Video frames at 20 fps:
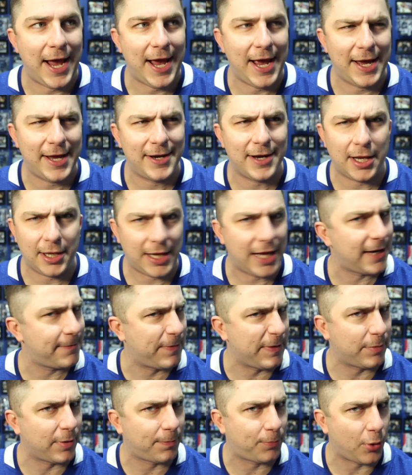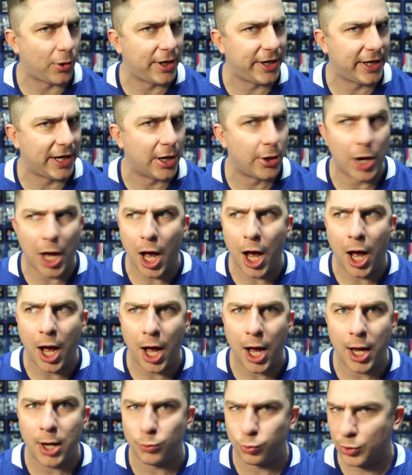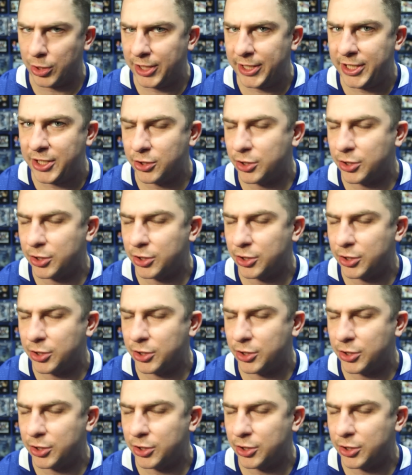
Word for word: and a lot of people pointed out, uh, really?